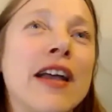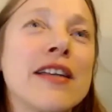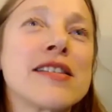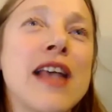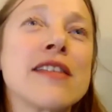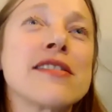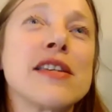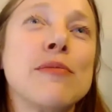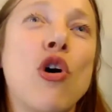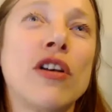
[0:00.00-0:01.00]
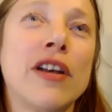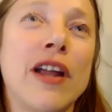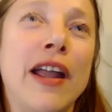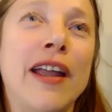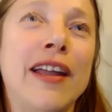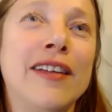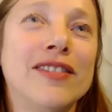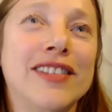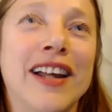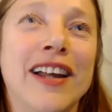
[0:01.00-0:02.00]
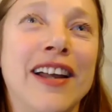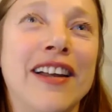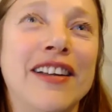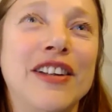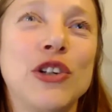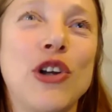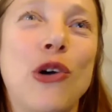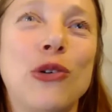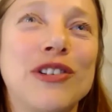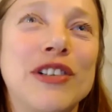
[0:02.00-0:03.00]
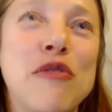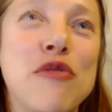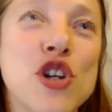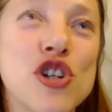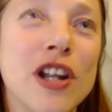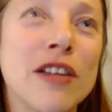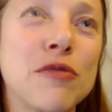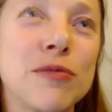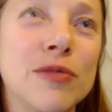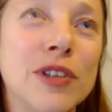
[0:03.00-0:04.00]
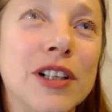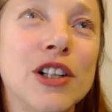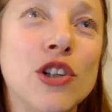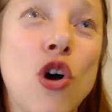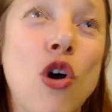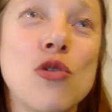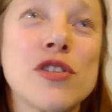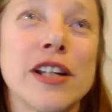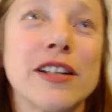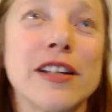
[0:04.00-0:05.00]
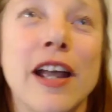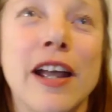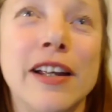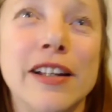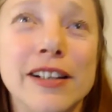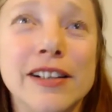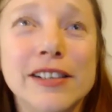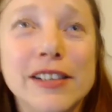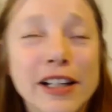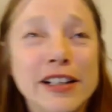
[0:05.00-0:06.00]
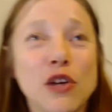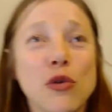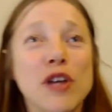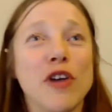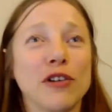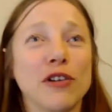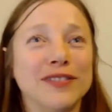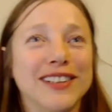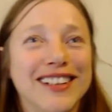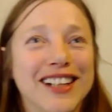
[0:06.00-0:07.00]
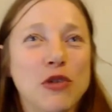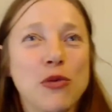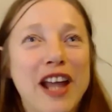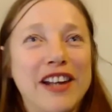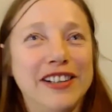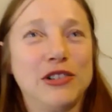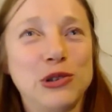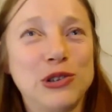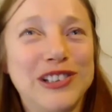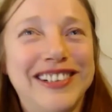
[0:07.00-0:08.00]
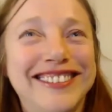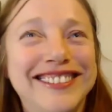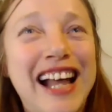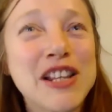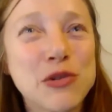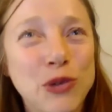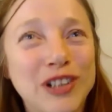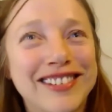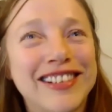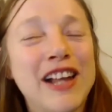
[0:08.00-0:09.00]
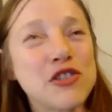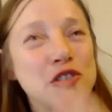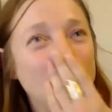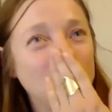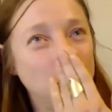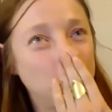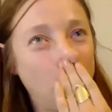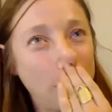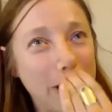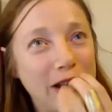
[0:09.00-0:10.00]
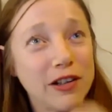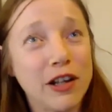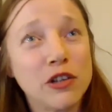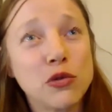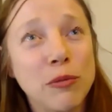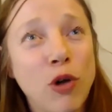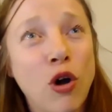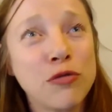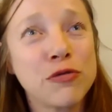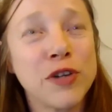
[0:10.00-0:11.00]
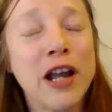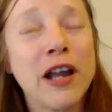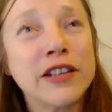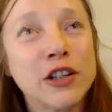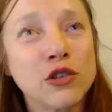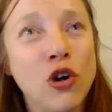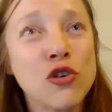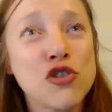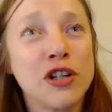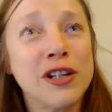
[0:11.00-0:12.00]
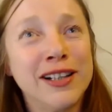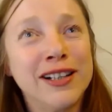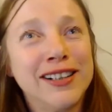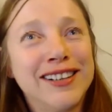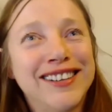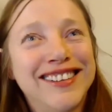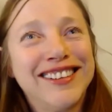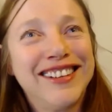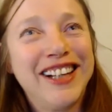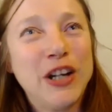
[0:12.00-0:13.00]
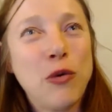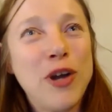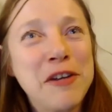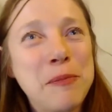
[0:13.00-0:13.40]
San Simon, the fish that goes in the river, ready to. That's your utopian dream of technology, in a way.